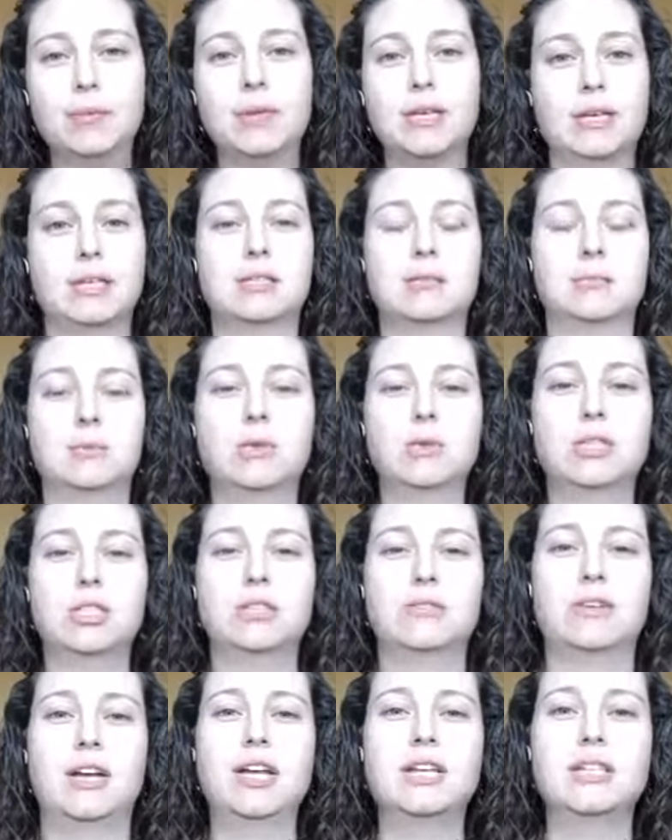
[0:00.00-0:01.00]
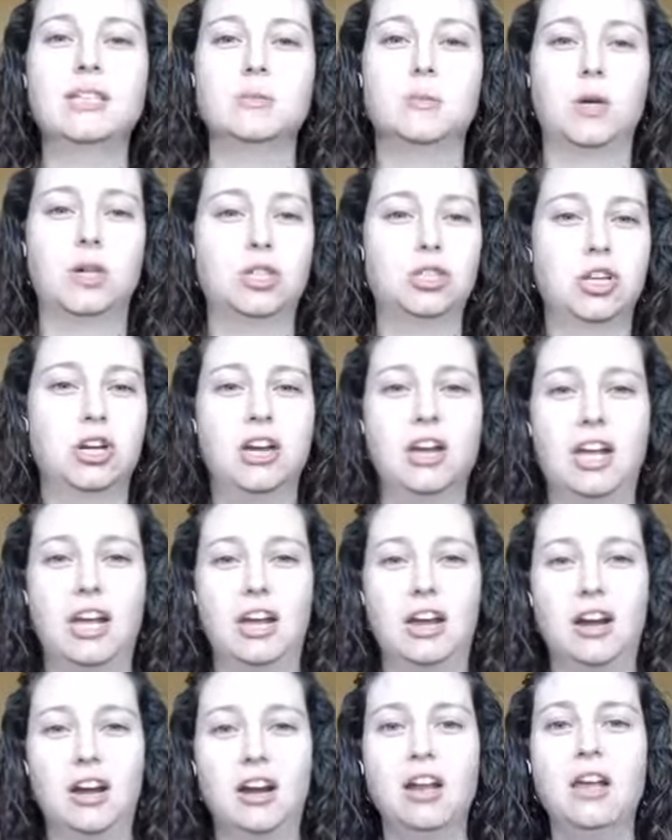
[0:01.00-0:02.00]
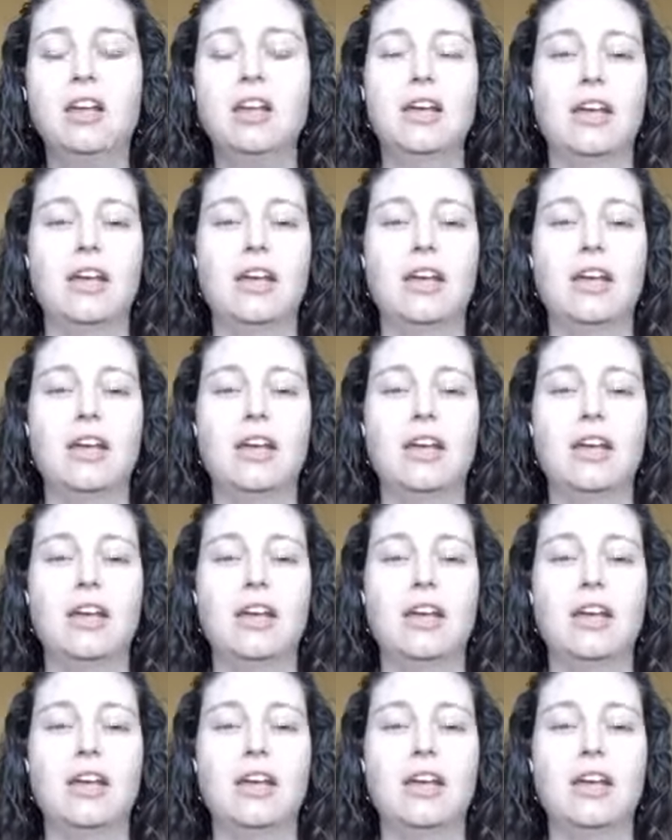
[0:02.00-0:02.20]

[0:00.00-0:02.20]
because most of us wash our hair